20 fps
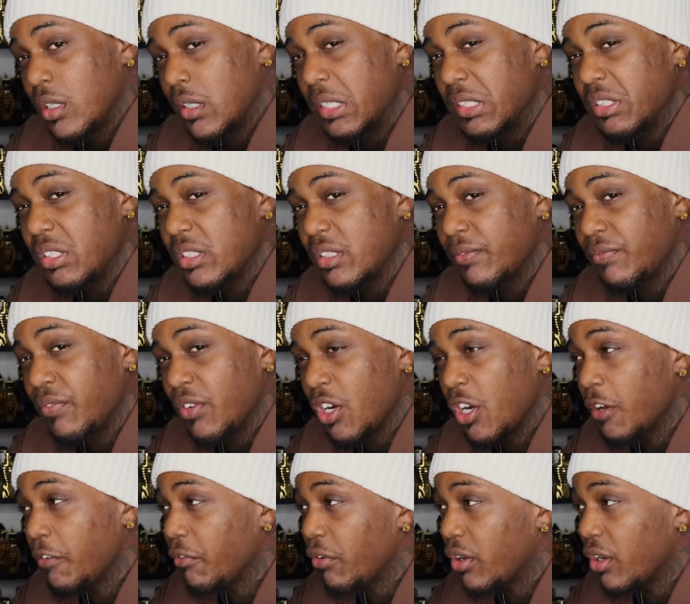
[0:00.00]
This is a
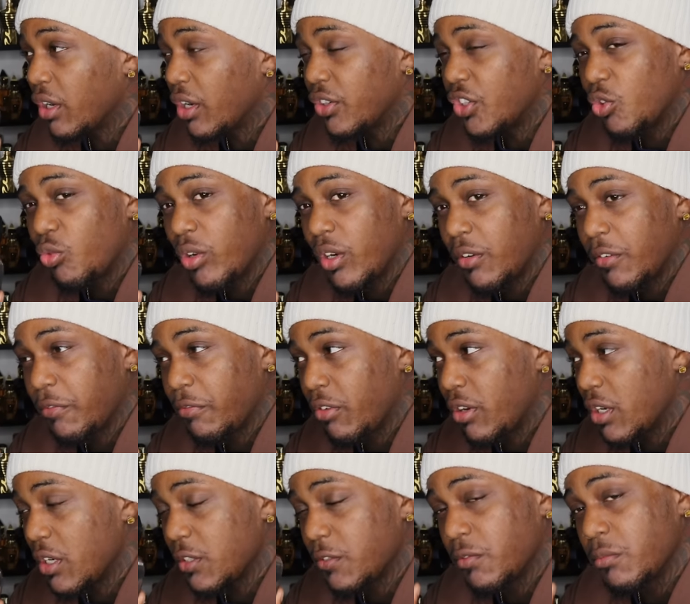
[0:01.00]
very, very underrated
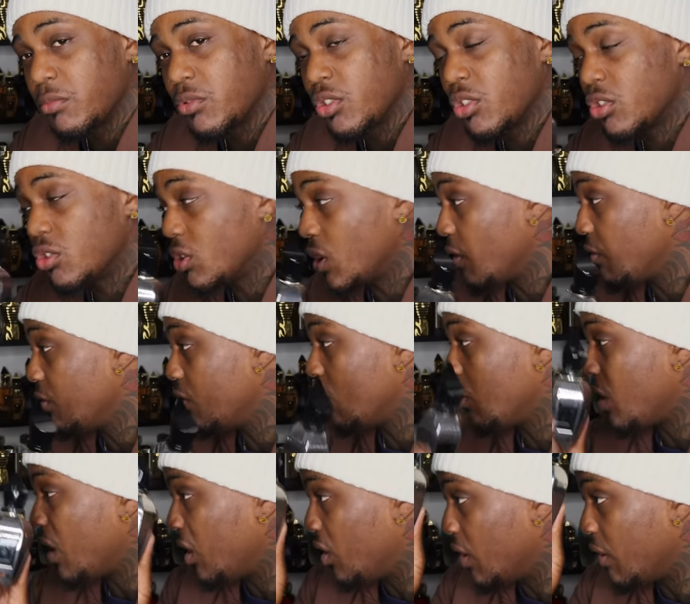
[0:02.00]
fragrance from Zirjoff, y'all. I